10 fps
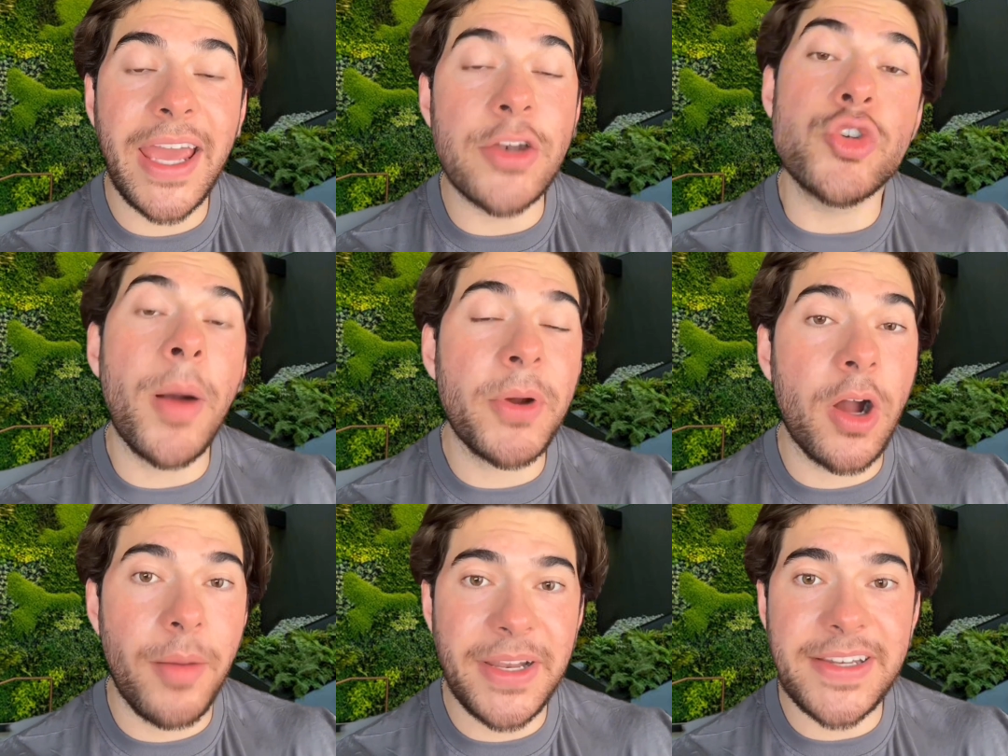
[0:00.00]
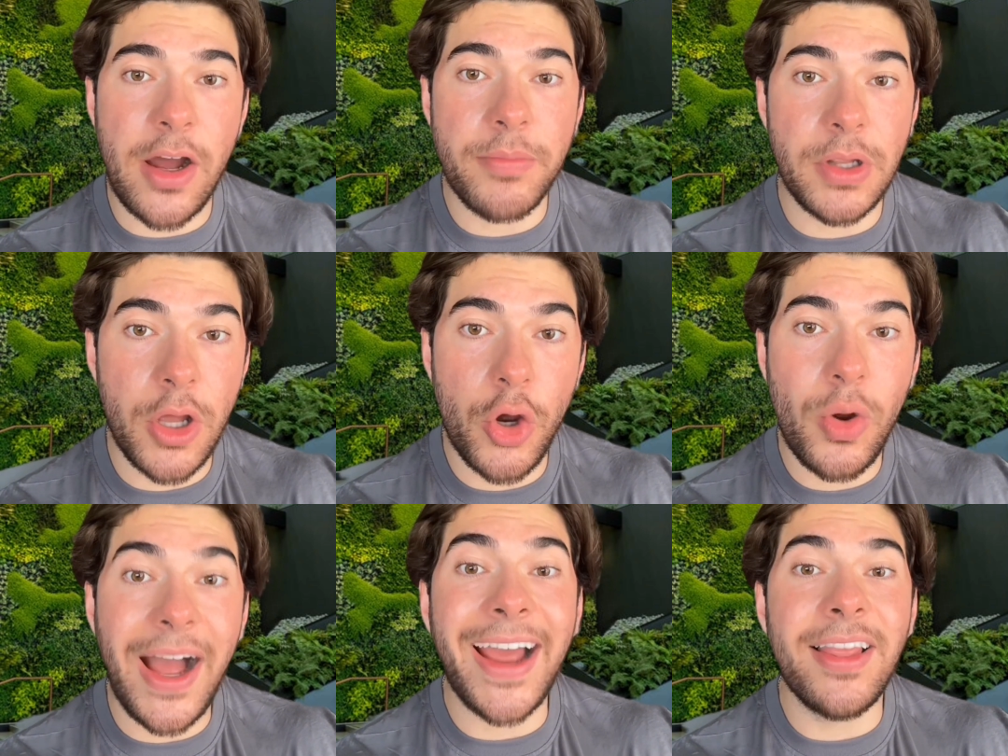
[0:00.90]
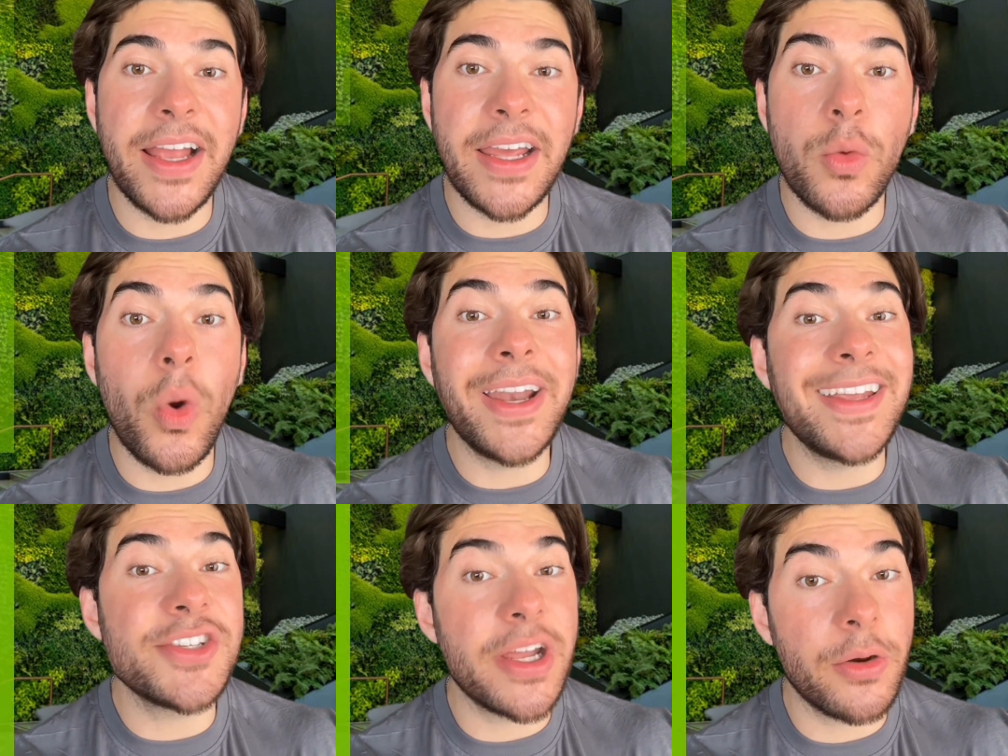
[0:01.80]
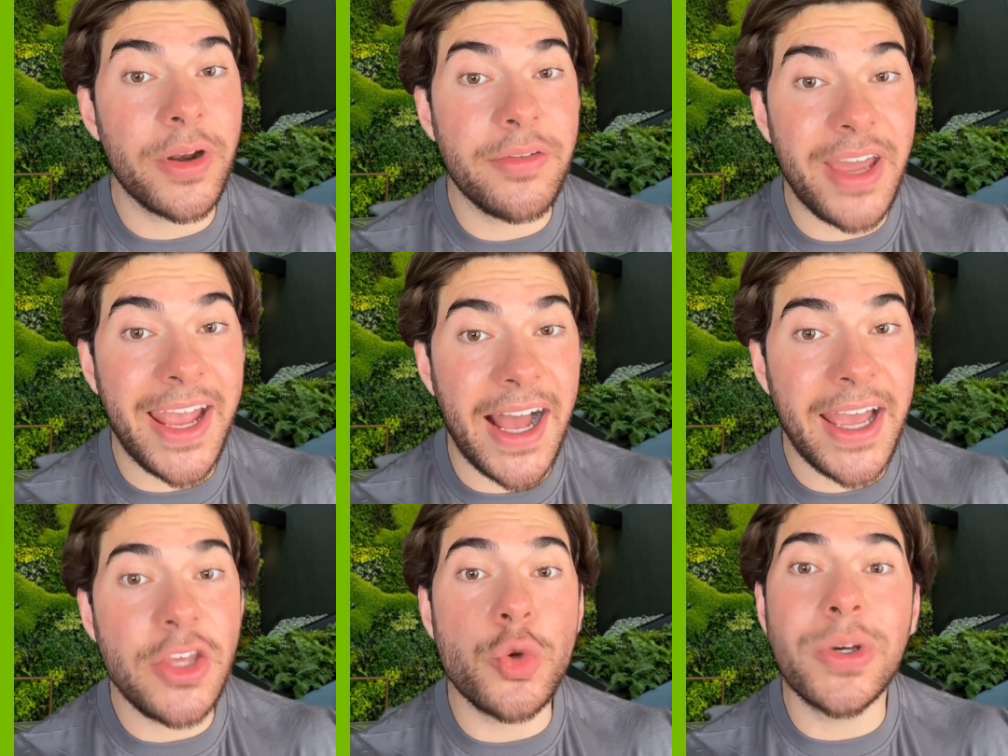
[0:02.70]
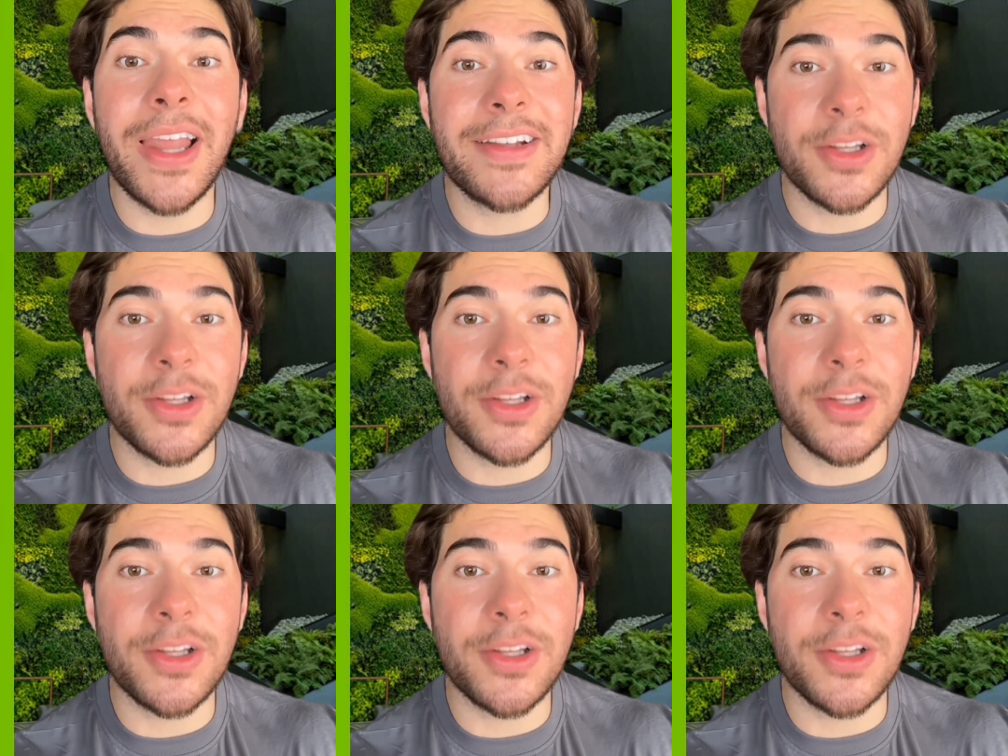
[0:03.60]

and drop a comment down below highlighting what in generative AI you would like to